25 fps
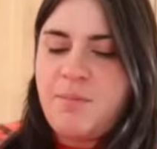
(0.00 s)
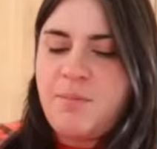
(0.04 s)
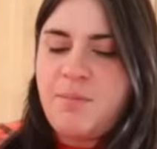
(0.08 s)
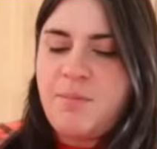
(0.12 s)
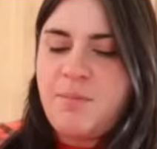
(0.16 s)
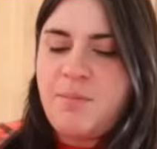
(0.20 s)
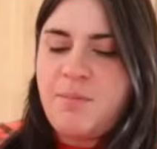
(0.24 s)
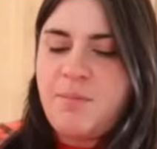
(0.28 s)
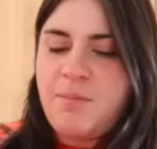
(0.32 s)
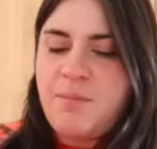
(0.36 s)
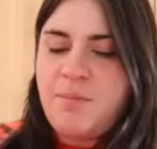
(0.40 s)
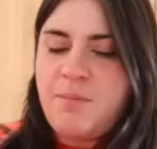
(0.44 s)

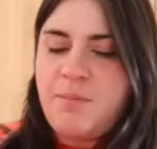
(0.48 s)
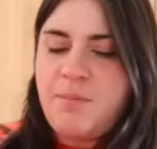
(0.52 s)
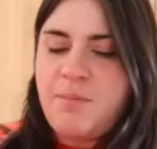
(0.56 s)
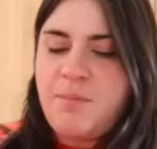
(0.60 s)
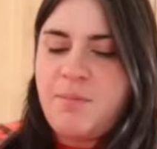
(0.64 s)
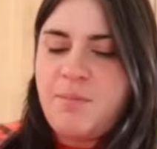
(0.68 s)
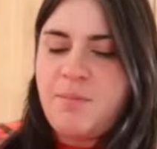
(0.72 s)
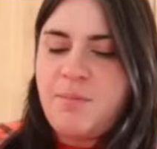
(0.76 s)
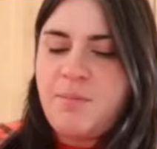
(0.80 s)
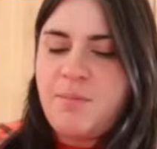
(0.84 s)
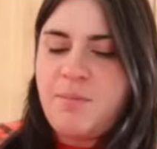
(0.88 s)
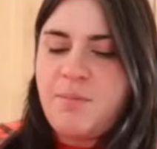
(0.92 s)

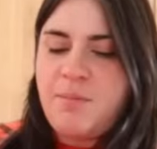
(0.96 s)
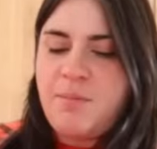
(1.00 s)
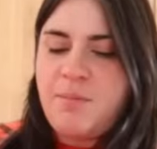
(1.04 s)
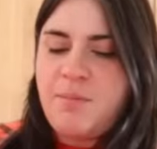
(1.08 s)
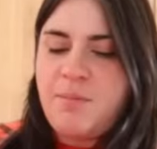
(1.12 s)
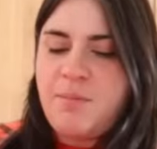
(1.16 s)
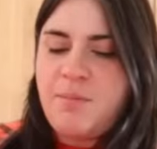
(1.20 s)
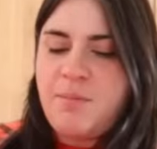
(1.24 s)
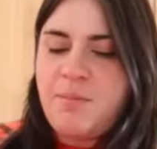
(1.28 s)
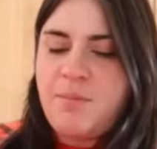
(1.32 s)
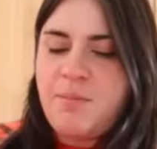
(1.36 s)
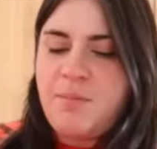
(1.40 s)

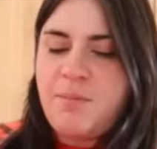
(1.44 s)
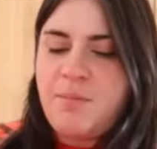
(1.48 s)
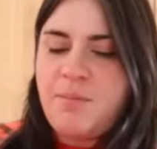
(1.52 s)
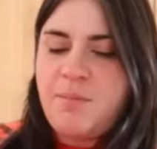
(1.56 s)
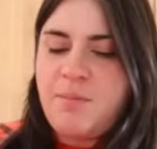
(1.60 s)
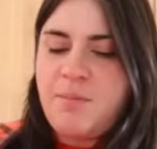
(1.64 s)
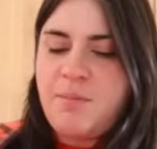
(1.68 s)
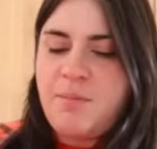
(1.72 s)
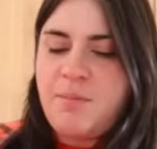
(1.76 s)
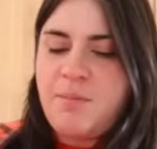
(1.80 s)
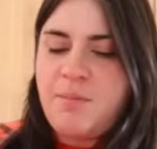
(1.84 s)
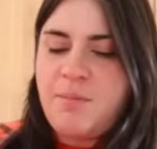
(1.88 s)

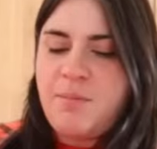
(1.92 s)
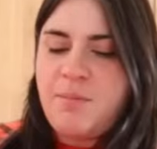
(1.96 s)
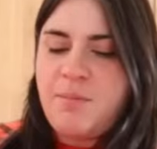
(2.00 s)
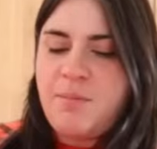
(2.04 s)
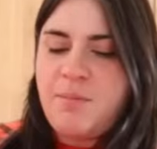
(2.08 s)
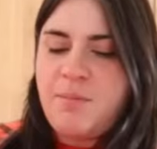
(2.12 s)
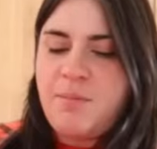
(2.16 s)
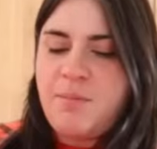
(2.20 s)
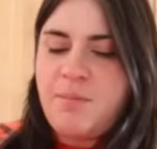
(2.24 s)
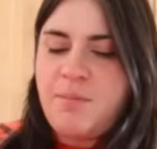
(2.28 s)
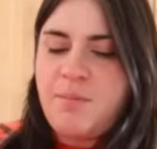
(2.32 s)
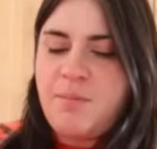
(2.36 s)

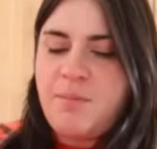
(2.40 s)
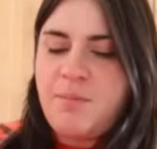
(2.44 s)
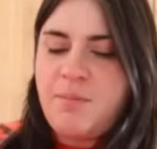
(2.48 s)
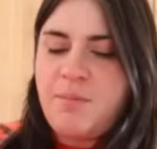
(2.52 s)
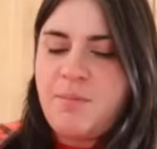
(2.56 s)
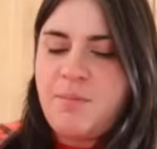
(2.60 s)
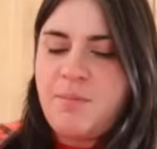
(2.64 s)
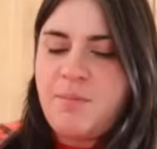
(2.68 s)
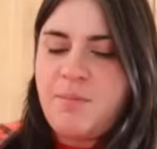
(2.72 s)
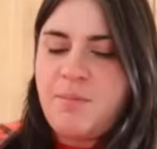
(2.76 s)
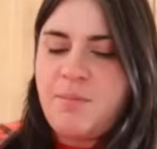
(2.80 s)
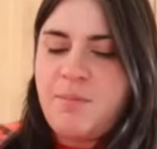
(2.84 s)

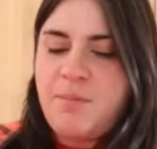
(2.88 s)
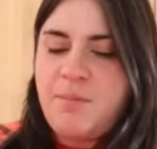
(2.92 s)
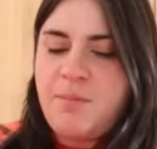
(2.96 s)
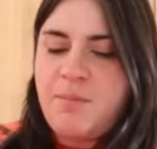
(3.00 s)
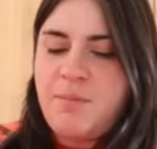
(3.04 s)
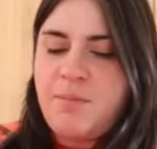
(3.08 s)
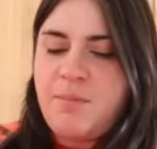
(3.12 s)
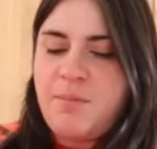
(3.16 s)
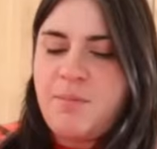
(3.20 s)
(not speaking)